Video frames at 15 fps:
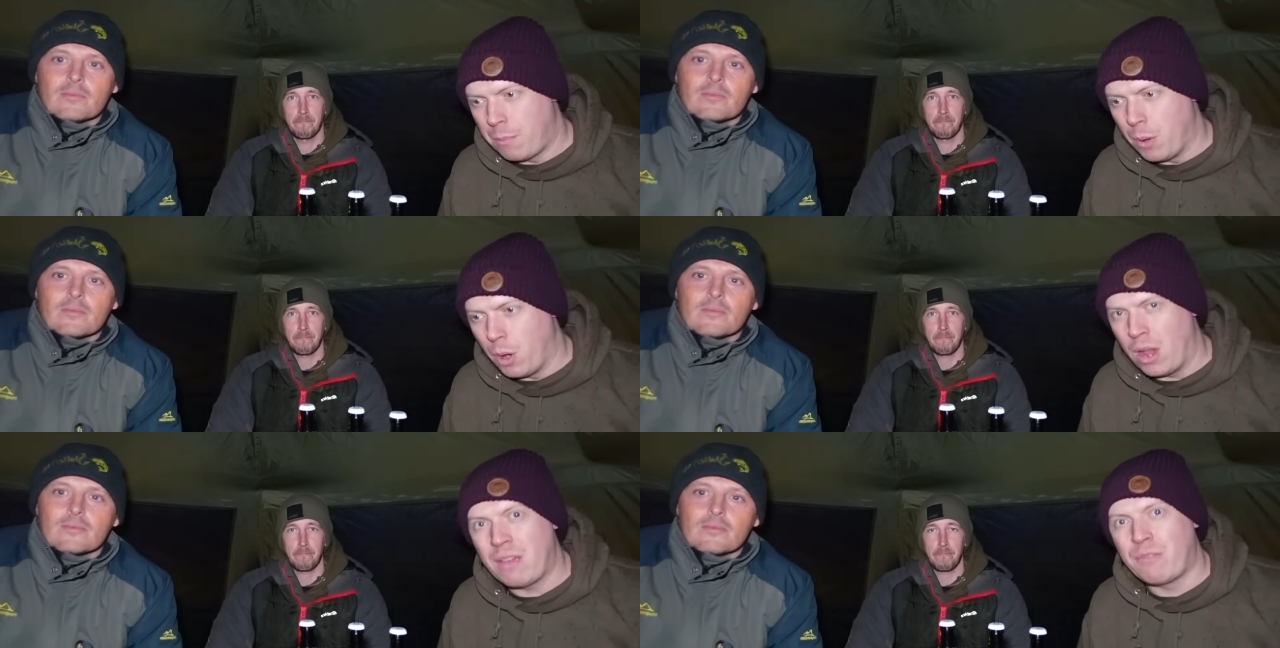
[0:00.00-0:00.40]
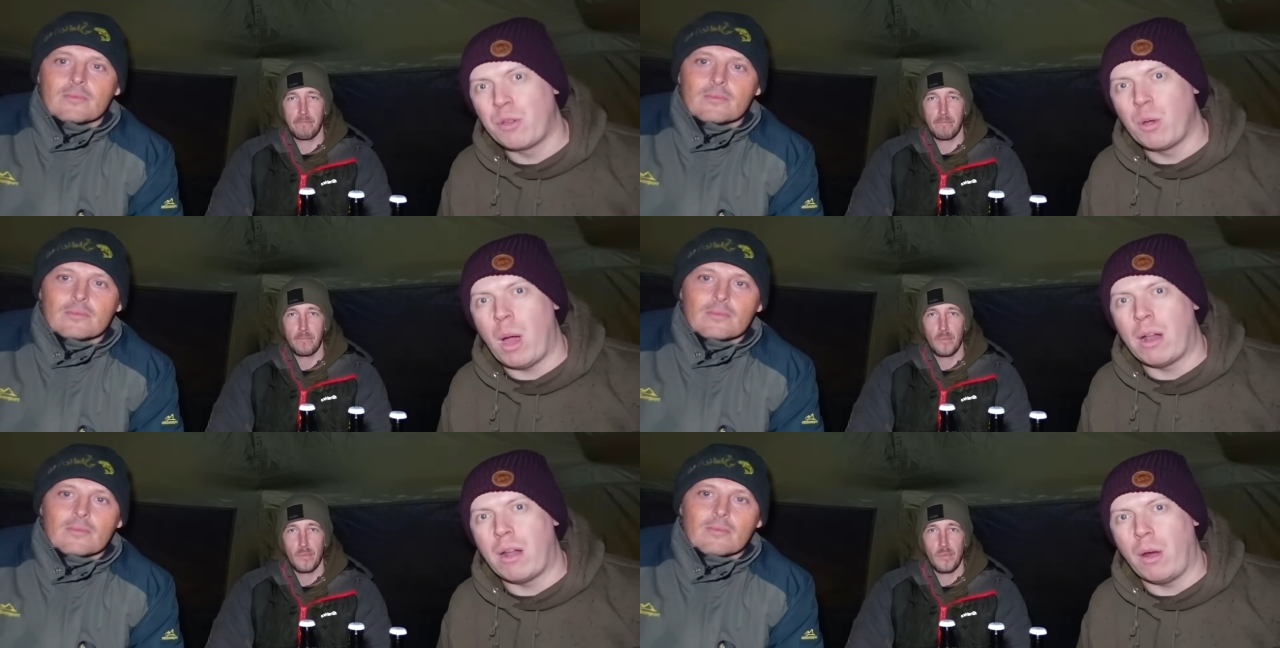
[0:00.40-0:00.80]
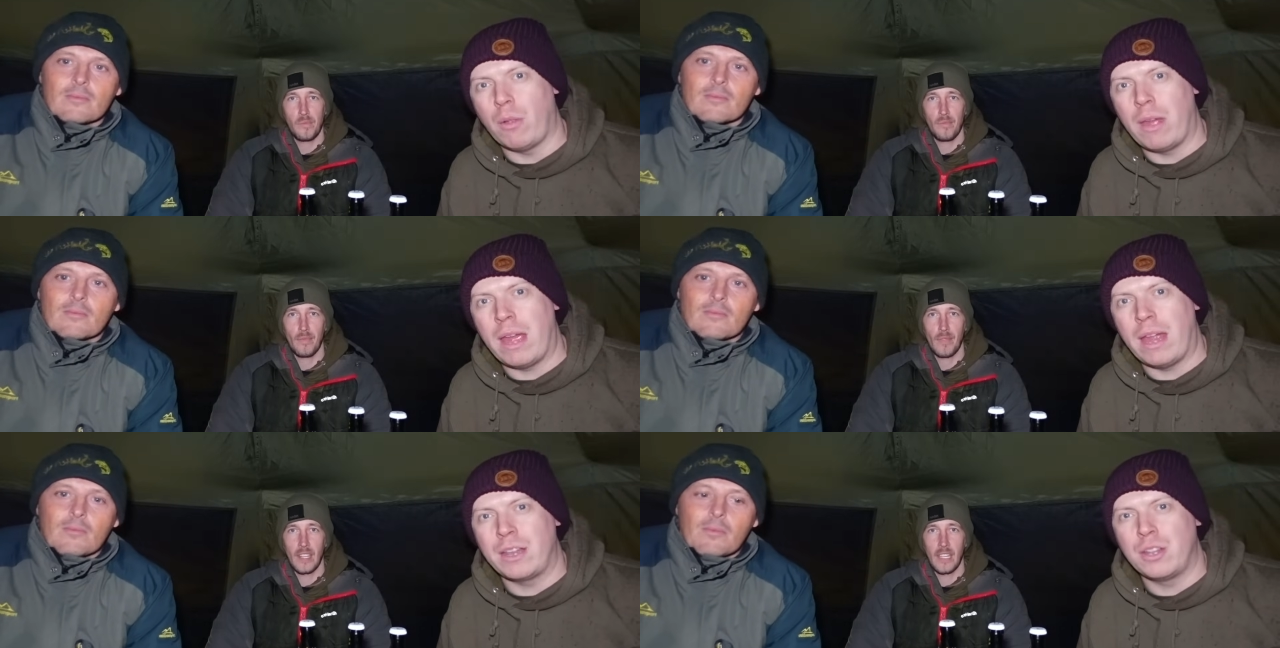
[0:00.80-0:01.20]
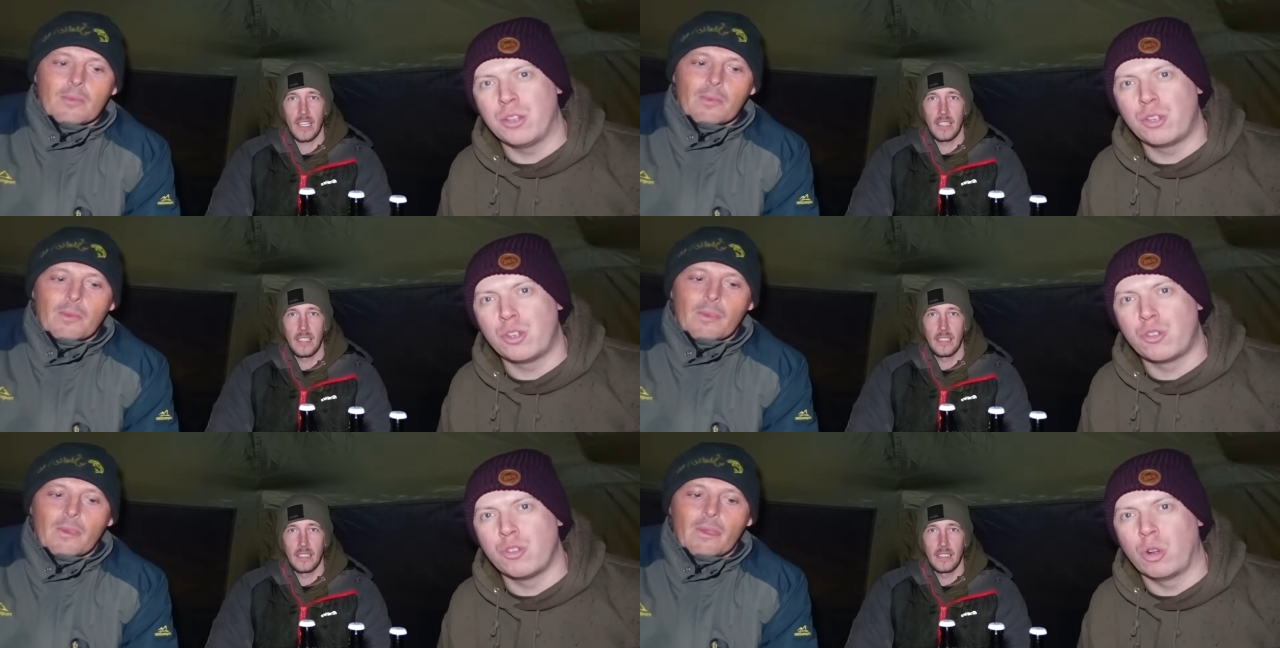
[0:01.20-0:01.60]
Speaker 1: But if you are out there and
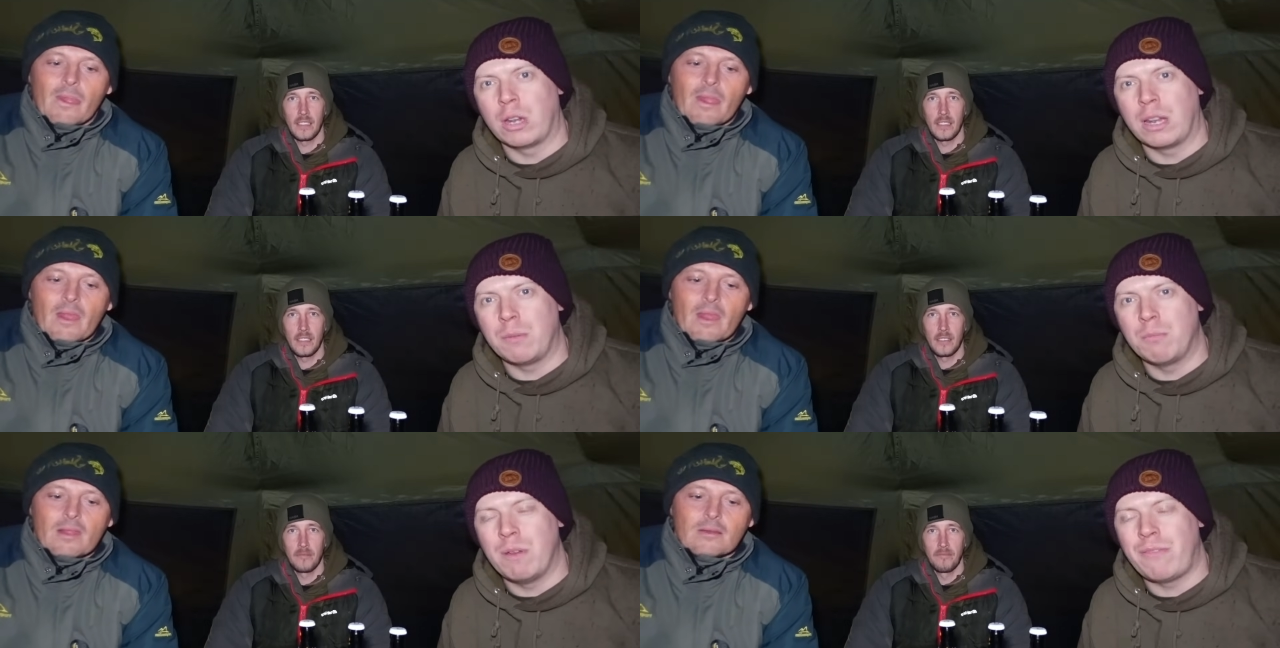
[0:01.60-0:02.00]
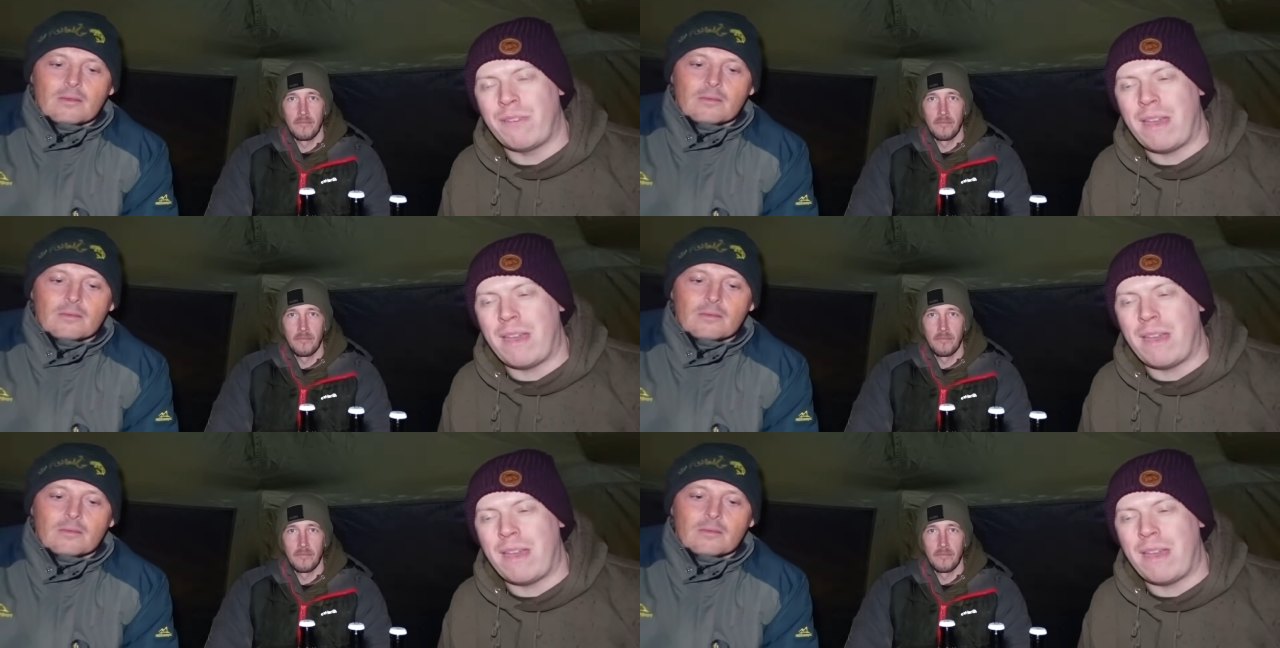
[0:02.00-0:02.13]
you're struggling with